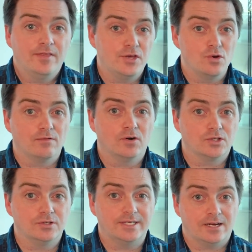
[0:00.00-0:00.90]
the
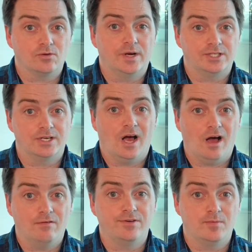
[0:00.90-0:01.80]
Universal Declaration
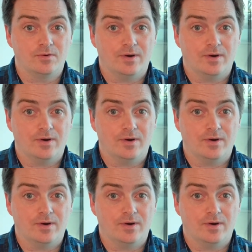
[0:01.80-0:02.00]
of Human